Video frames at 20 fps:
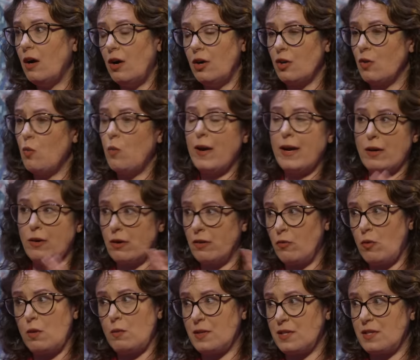unaware of
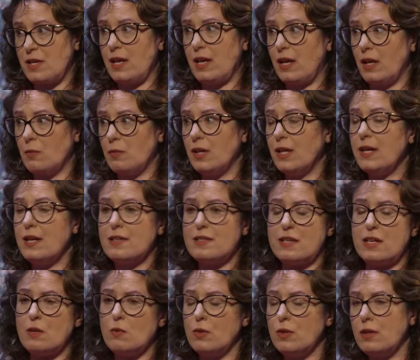what was taking place.
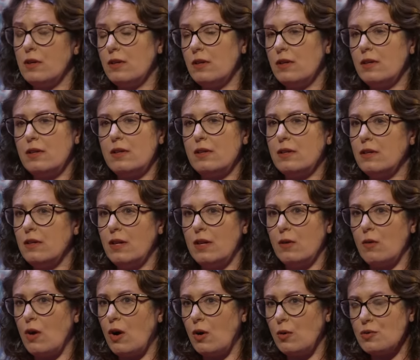He would, you
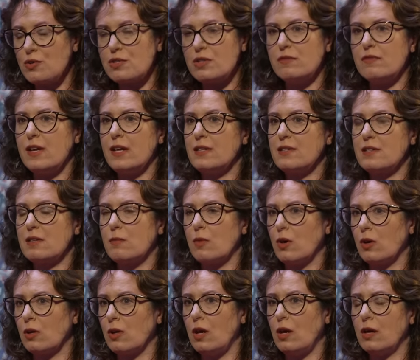know, host events at
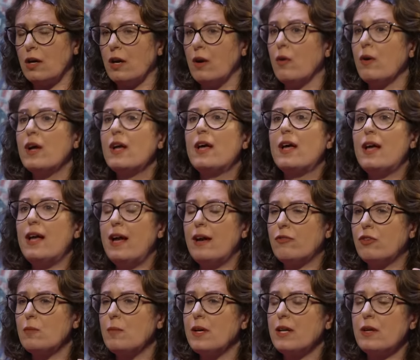Mar-a-Lago.
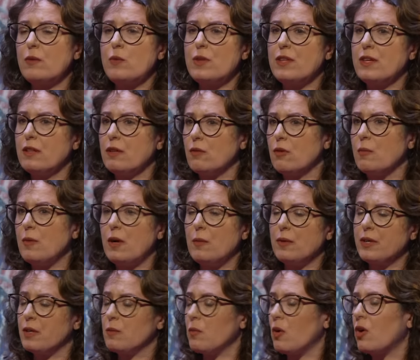Everybody within the
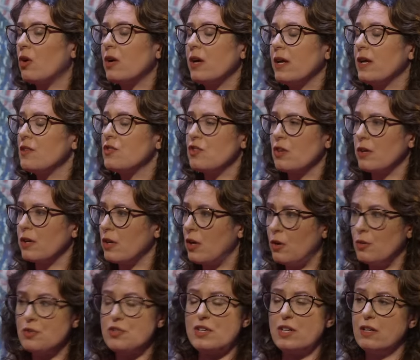Republican Party started
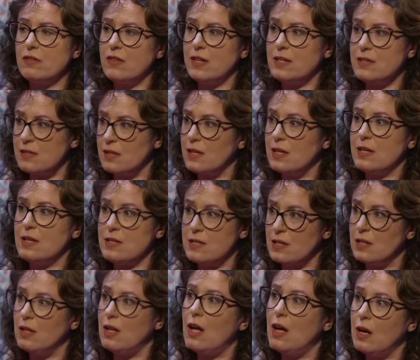hosting events at his
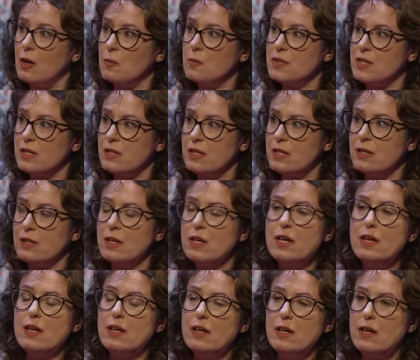clubs. It didn't
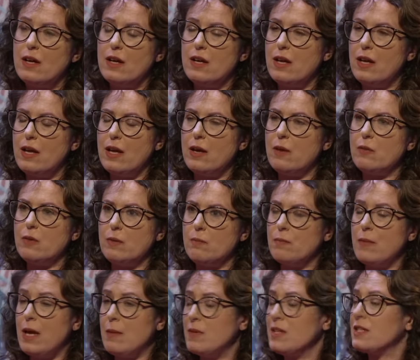it, it,
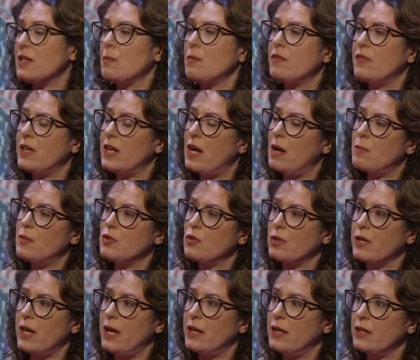maybe some of it happened
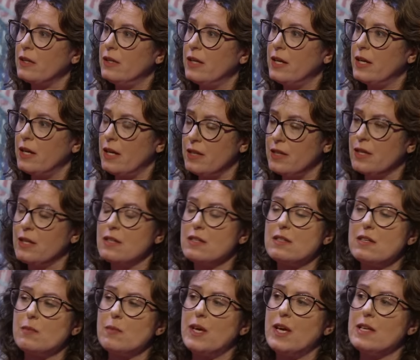organically, and I think in
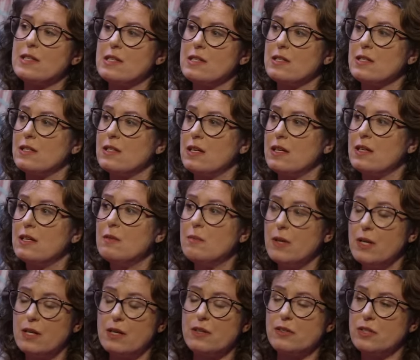some cases it did,
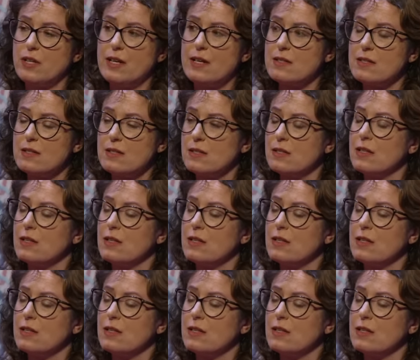but in other cases it